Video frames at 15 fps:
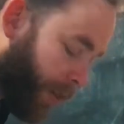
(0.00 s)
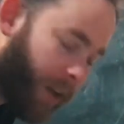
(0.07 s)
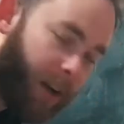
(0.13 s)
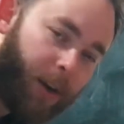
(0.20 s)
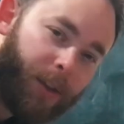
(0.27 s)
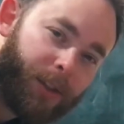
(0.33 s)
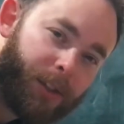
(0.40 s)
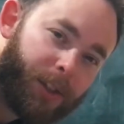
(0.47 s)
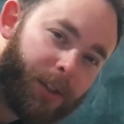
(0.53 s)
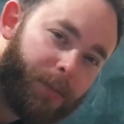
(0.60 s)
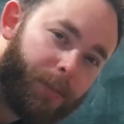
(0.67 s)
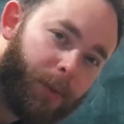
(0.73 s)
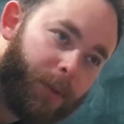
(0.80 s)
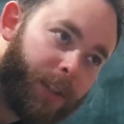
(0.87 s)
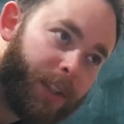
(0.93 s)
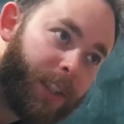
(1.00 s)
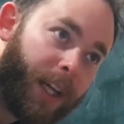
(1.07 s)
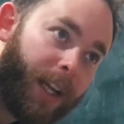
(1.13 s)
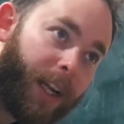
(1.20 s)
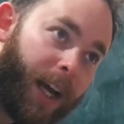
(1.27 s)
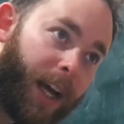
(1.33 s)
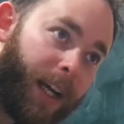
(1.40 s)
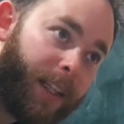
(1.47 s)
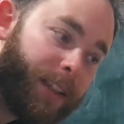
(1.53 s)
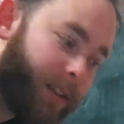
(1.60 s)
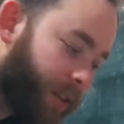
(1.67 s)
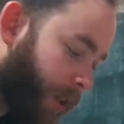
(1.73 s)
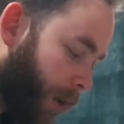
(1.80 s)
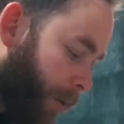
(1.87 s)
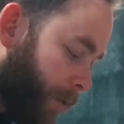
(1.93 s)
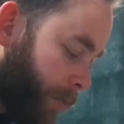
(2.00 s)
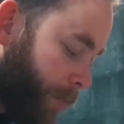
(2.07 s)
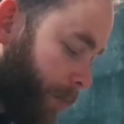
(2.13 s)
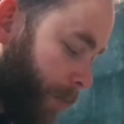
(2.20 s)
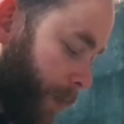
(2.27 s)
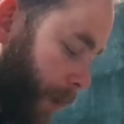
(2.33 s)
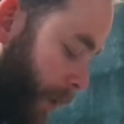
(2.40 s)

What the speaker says: I thought all smoothies had ice, so.